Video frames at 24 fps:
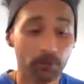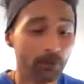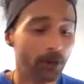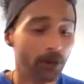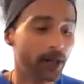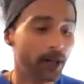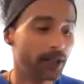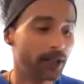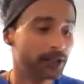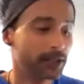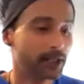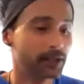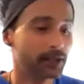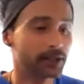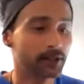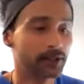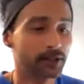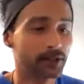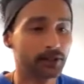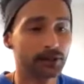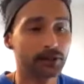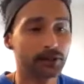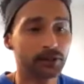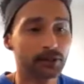
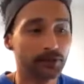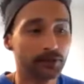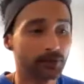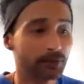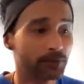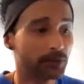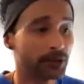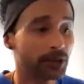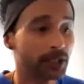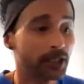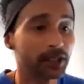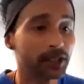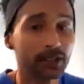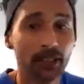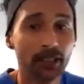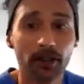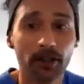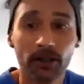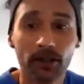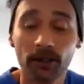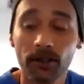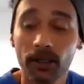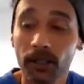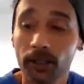processing into the things
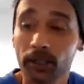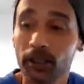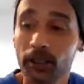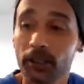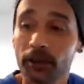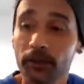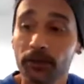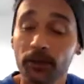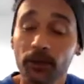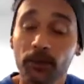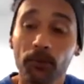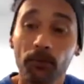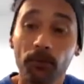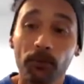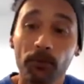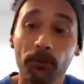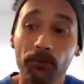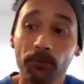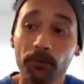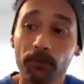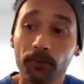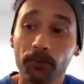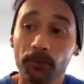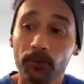that are a little bit,
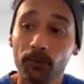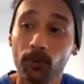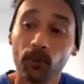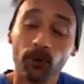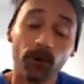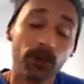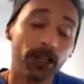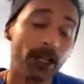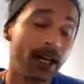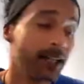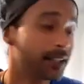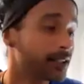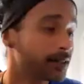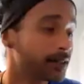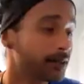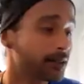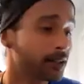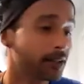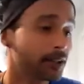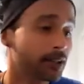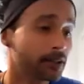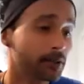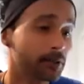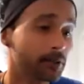we're not
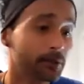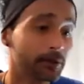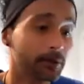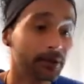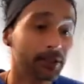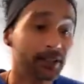even a little bit,